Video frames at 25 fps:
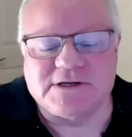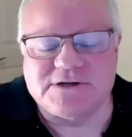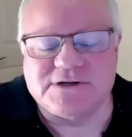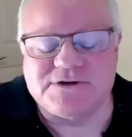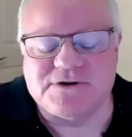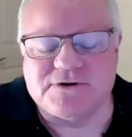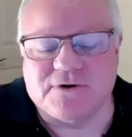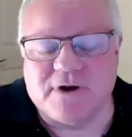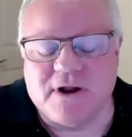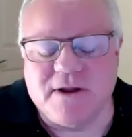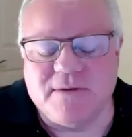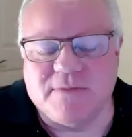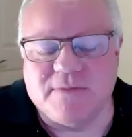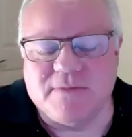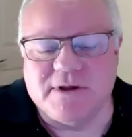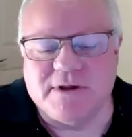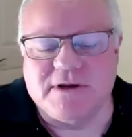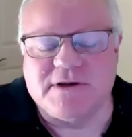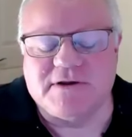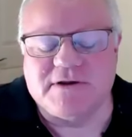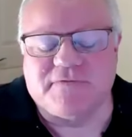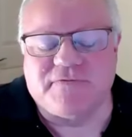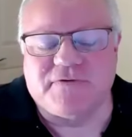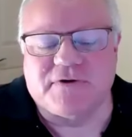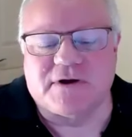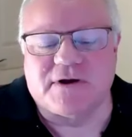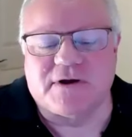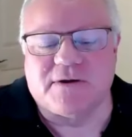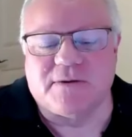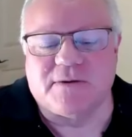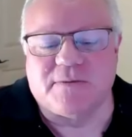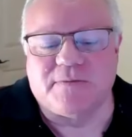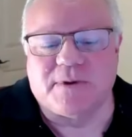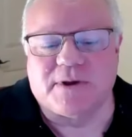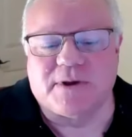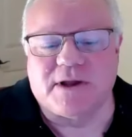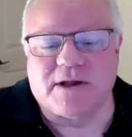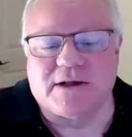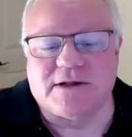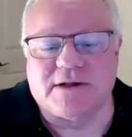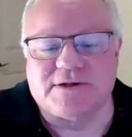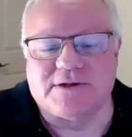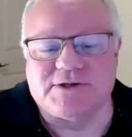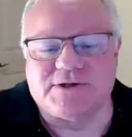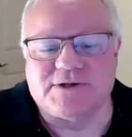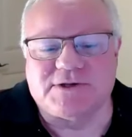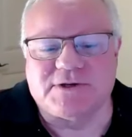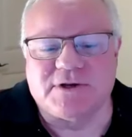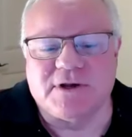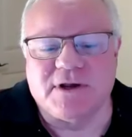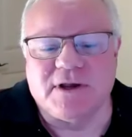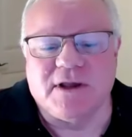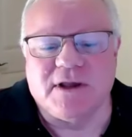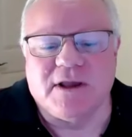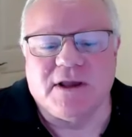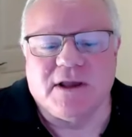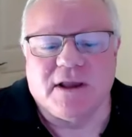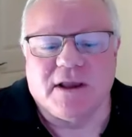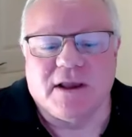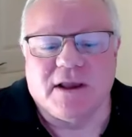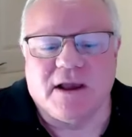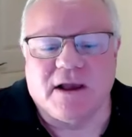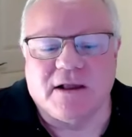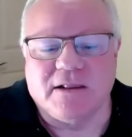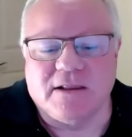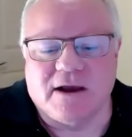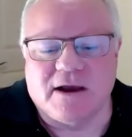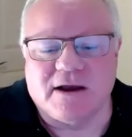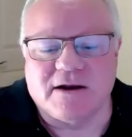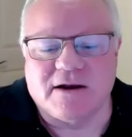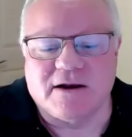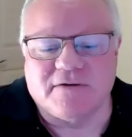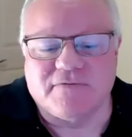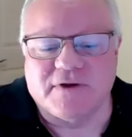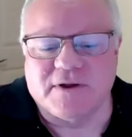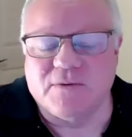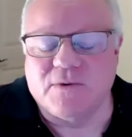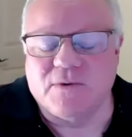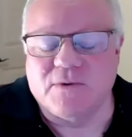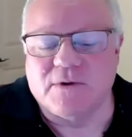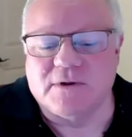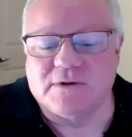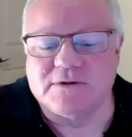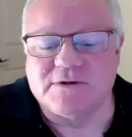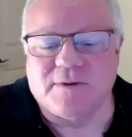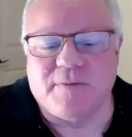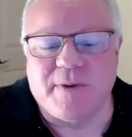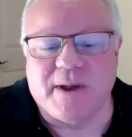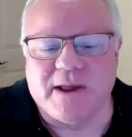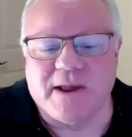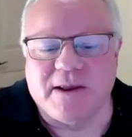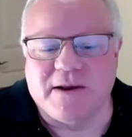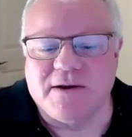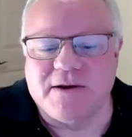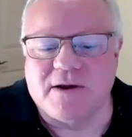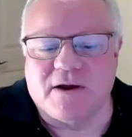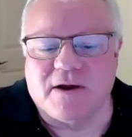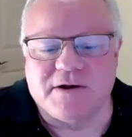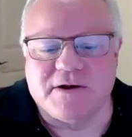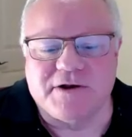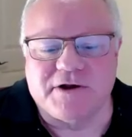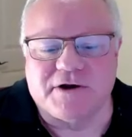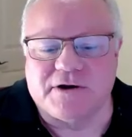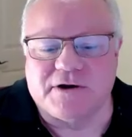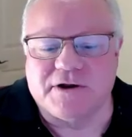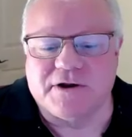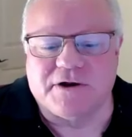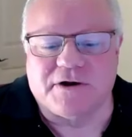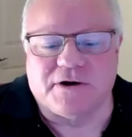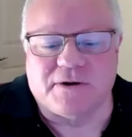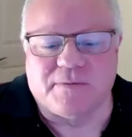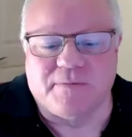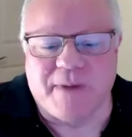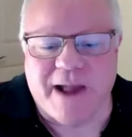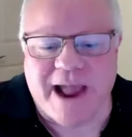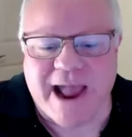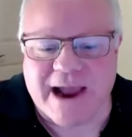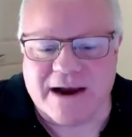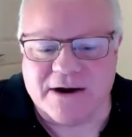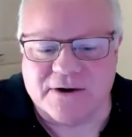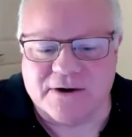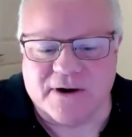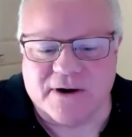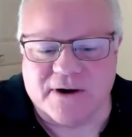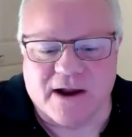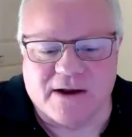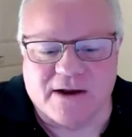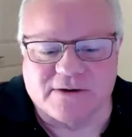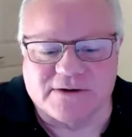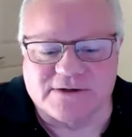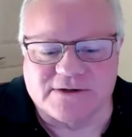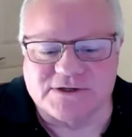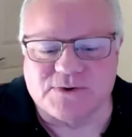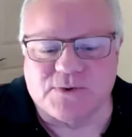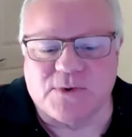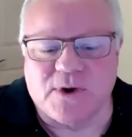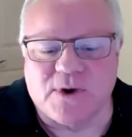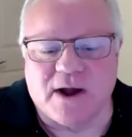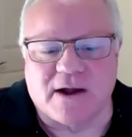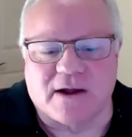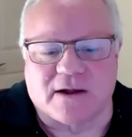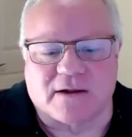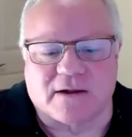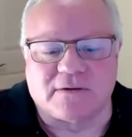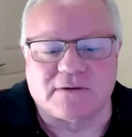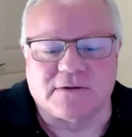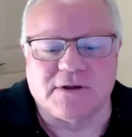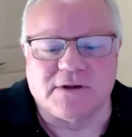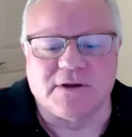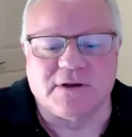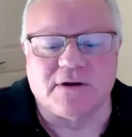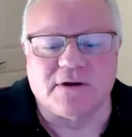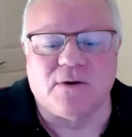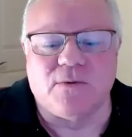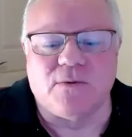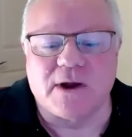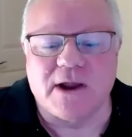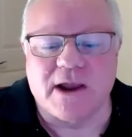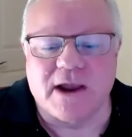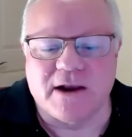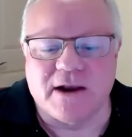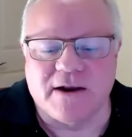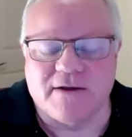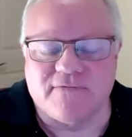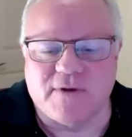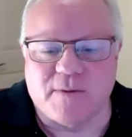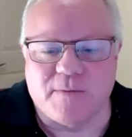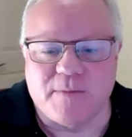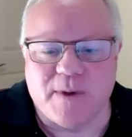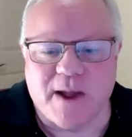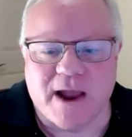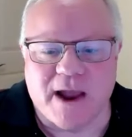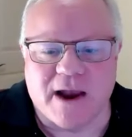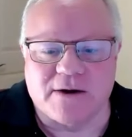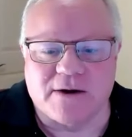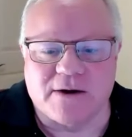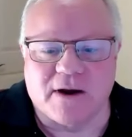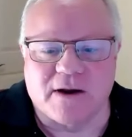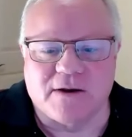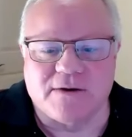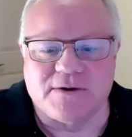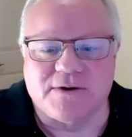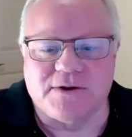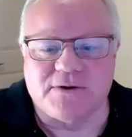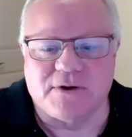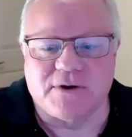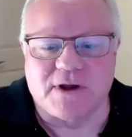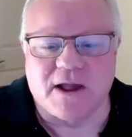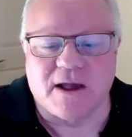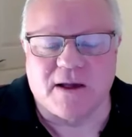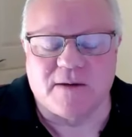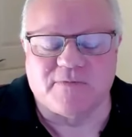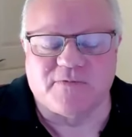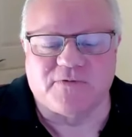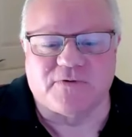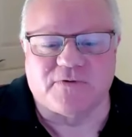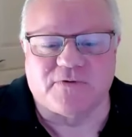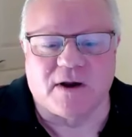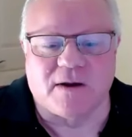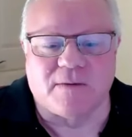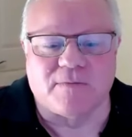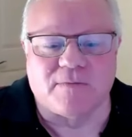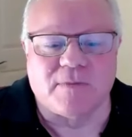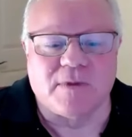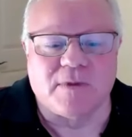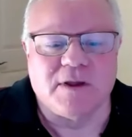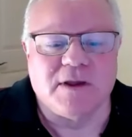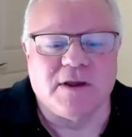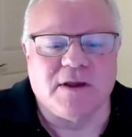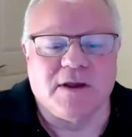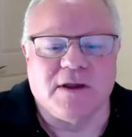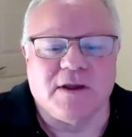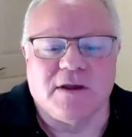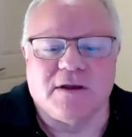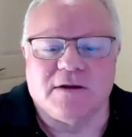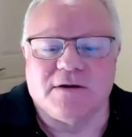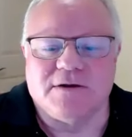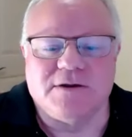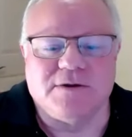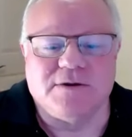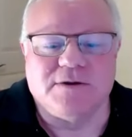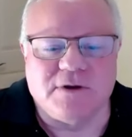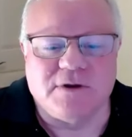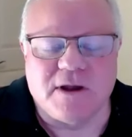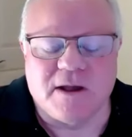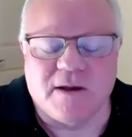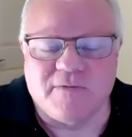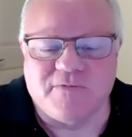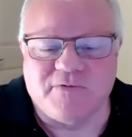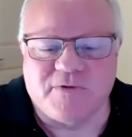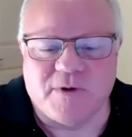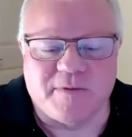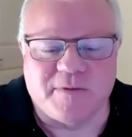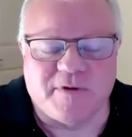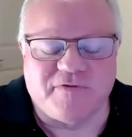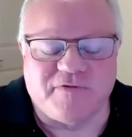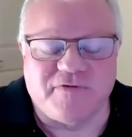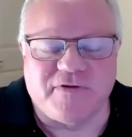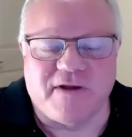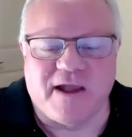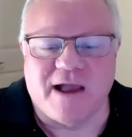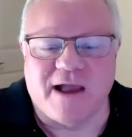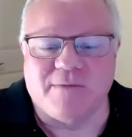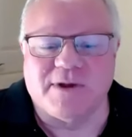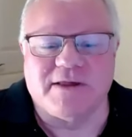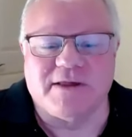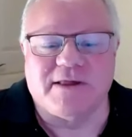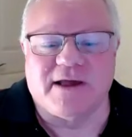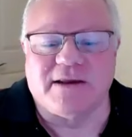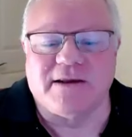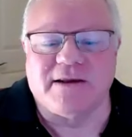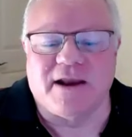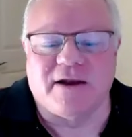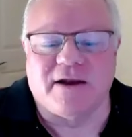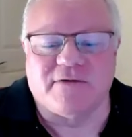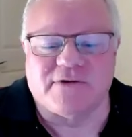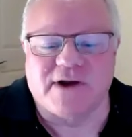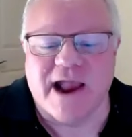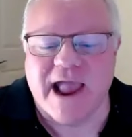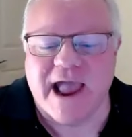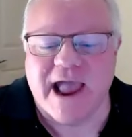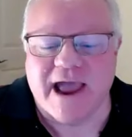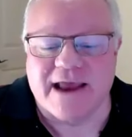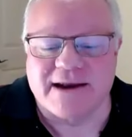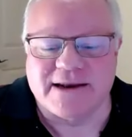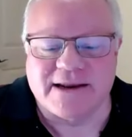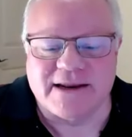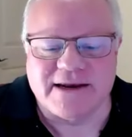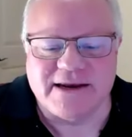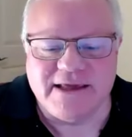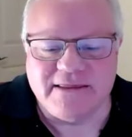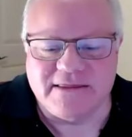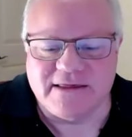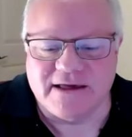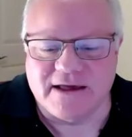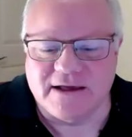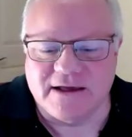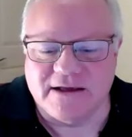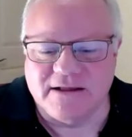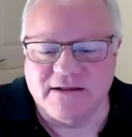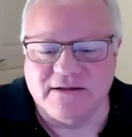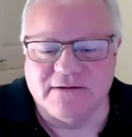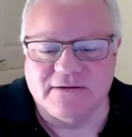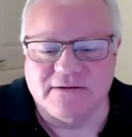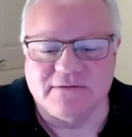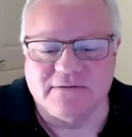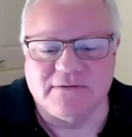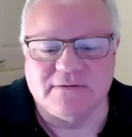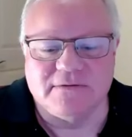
extremely difficult because a lot of it will depend on your background as well. You know, what kind of a background do you come from? Do you come from a family that never had anything?